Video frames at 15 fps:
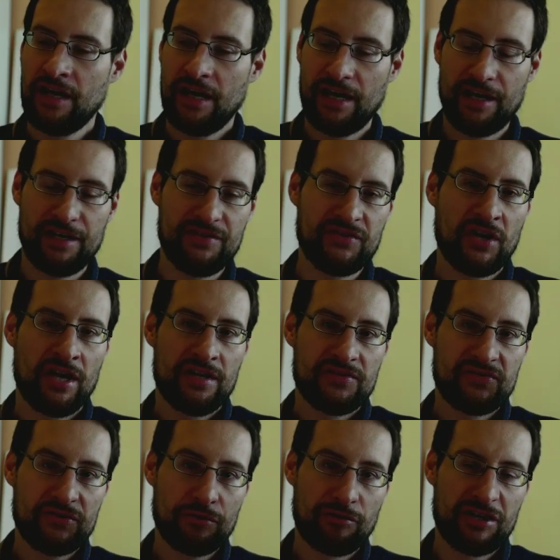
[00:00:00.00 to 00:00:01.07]
And
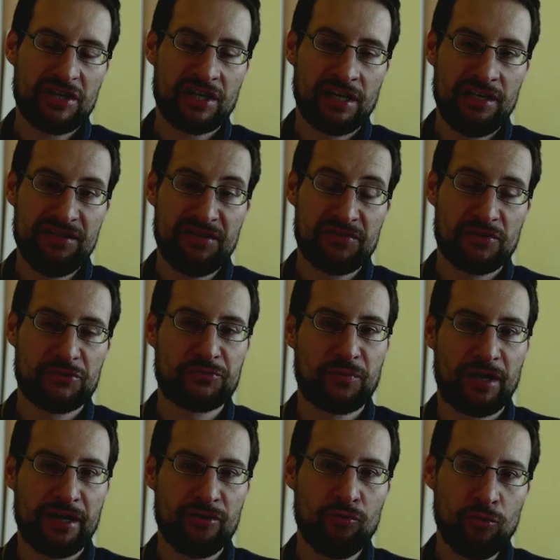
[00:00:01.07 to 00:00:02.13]
theoretically this is
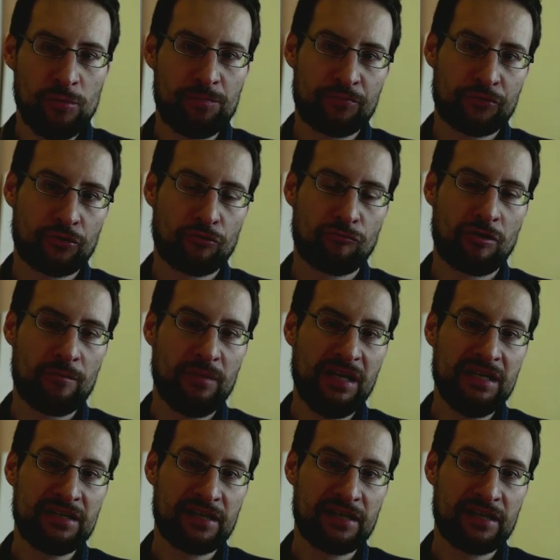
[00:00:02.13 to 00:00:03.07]
why whole program link